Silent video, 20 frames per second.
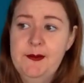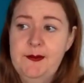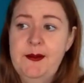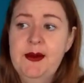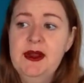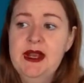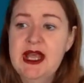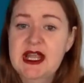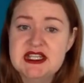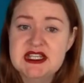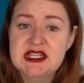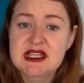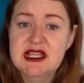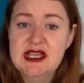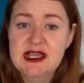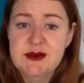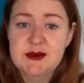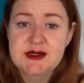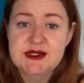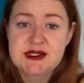But actually,
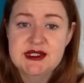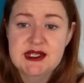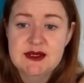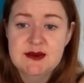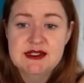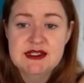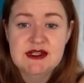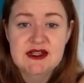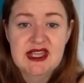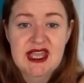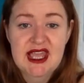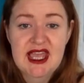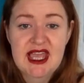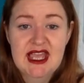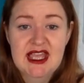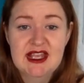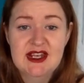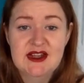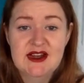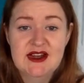he was okay.
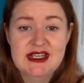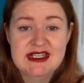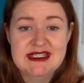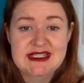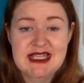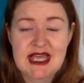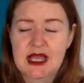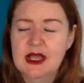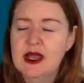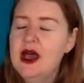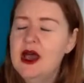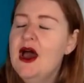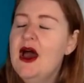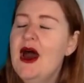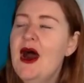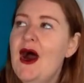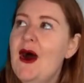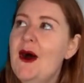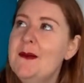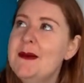You know, he sang.
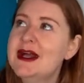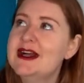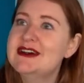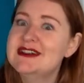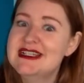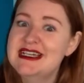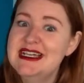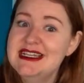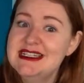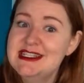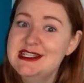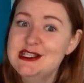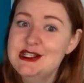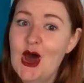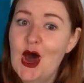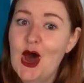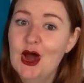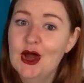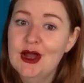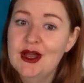Oh my god, his
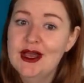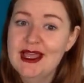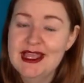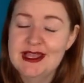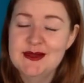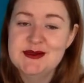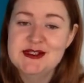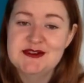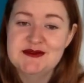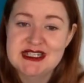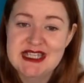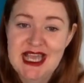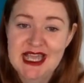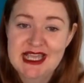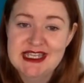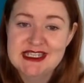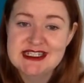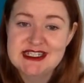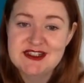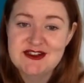song. He was a
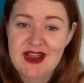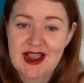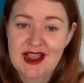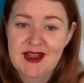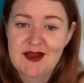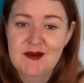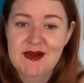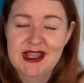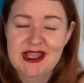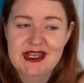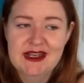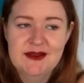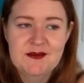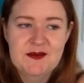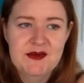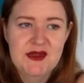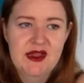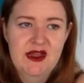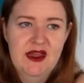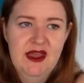retired drag queen
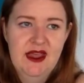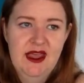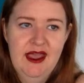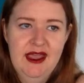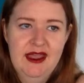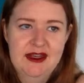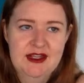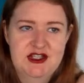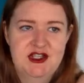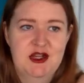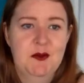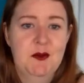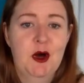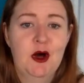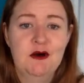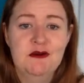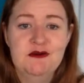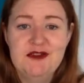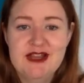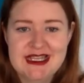in a shop
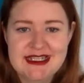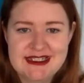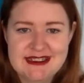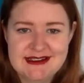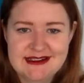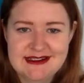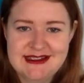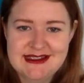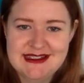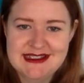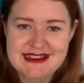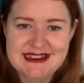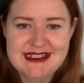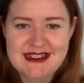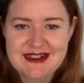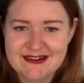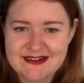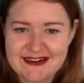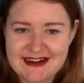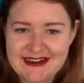called Victor's
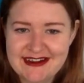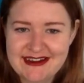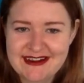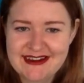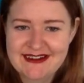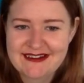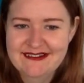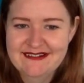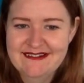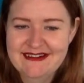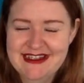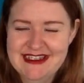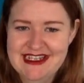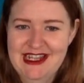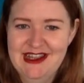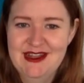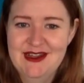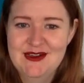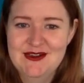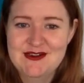Secret, which
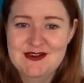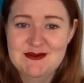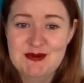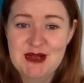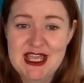I loved.